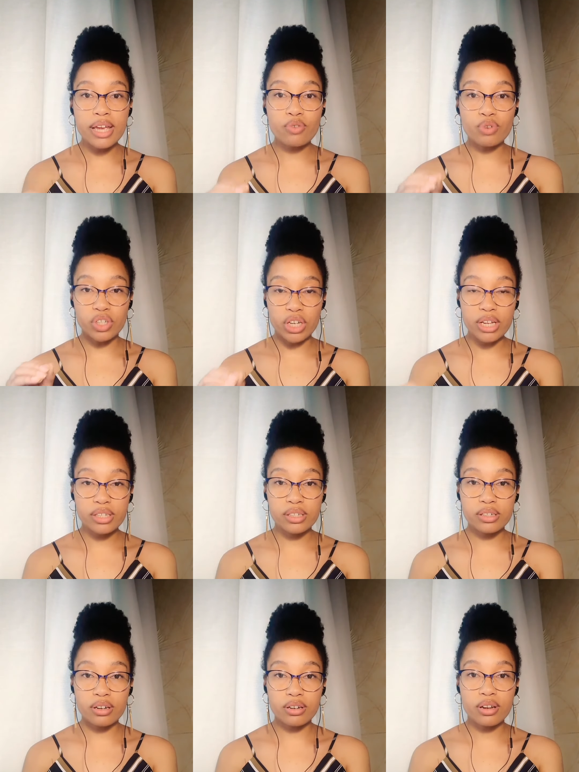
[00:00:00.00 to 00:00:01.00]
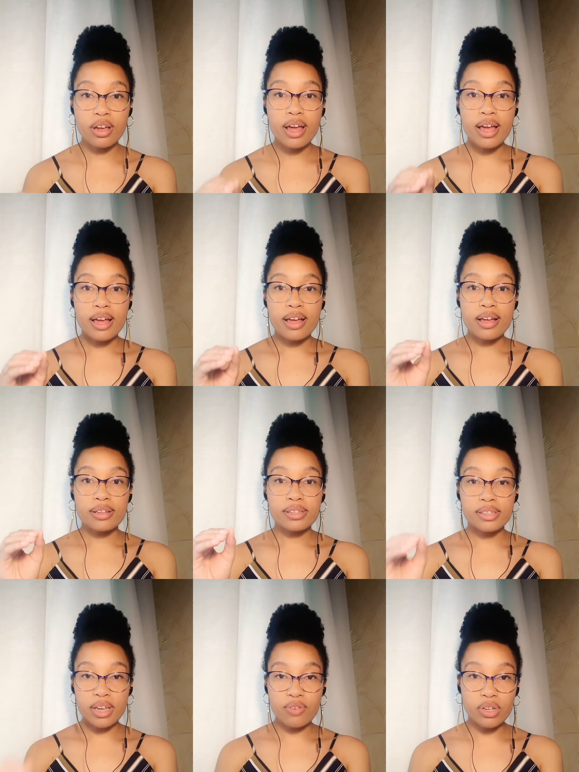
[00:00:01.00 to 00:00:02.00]
rejection
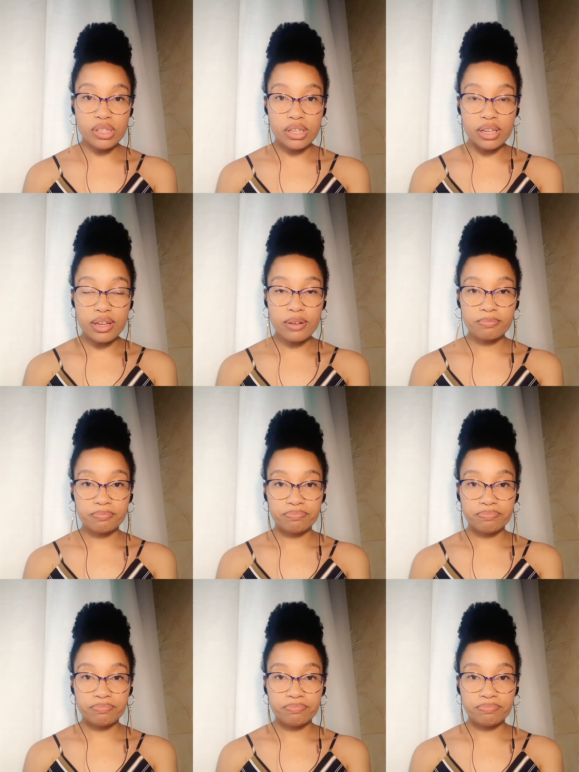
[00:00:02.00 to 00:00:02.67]
seriously.